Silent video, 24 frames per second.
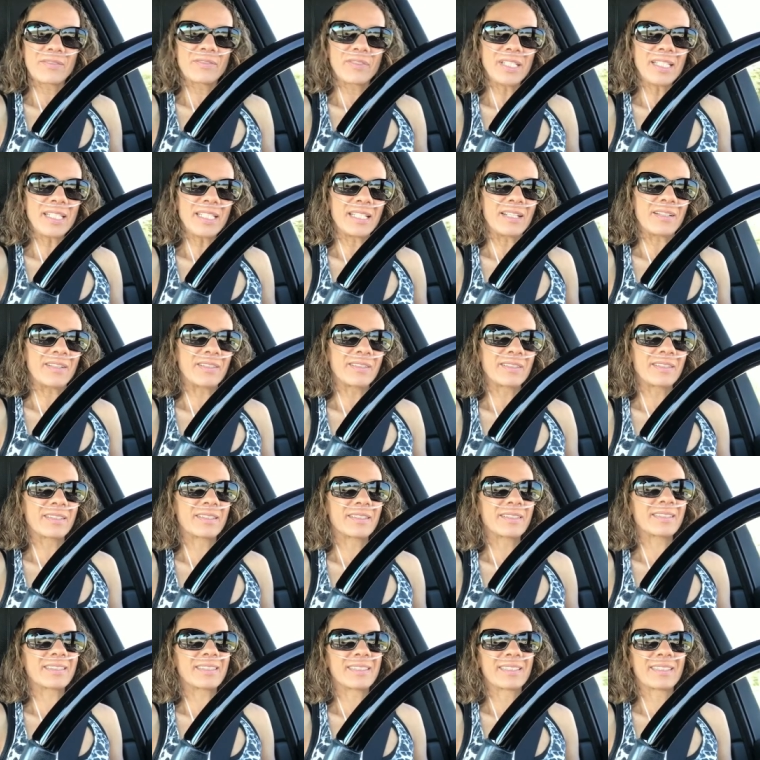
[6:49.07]
video.
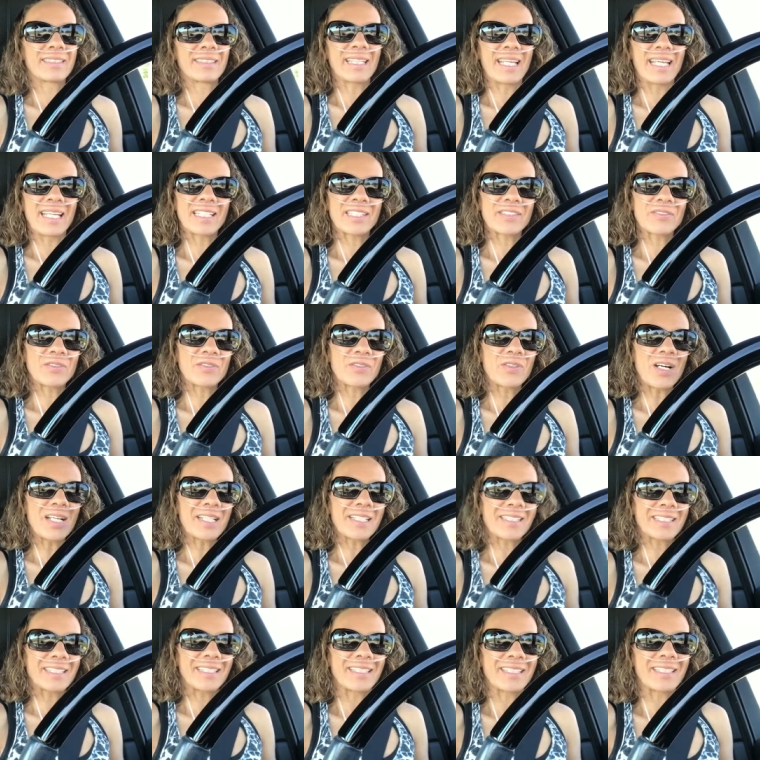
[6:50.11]
Thanks for
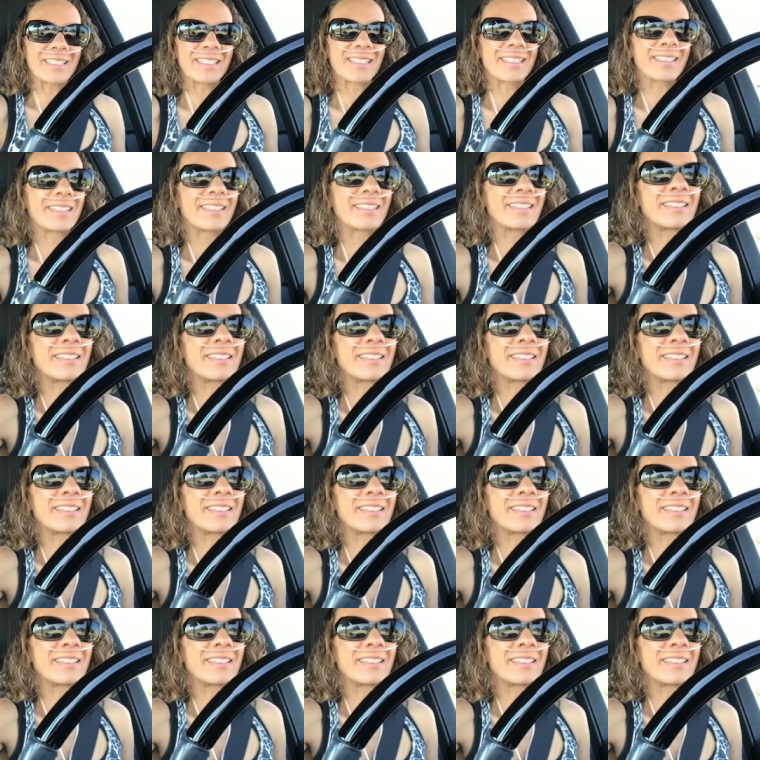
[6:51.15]
watching.